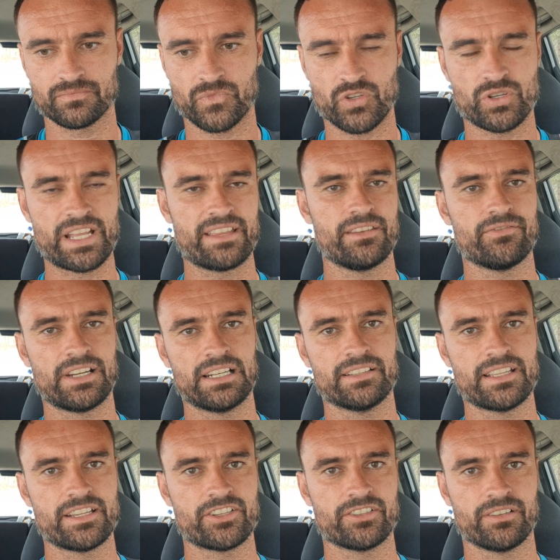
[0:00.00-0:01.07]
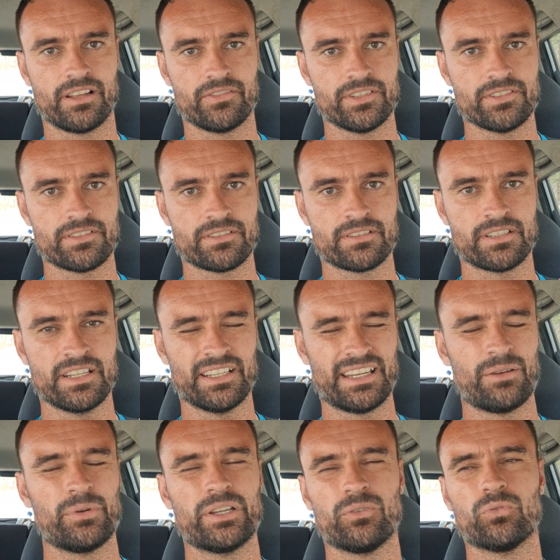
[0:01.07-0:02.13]
to get the validation of others.
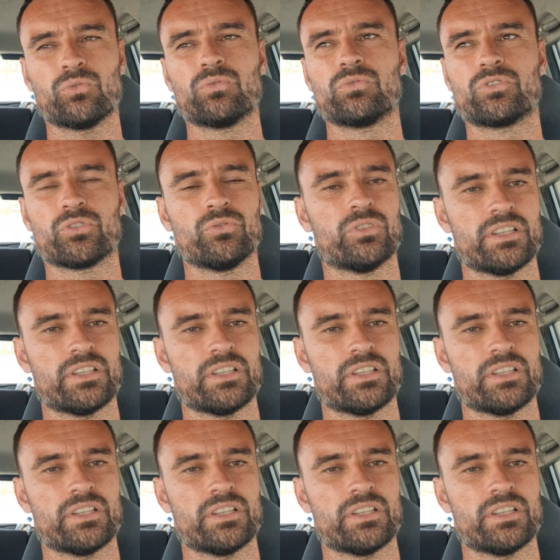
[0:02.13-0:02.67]
Now, we all do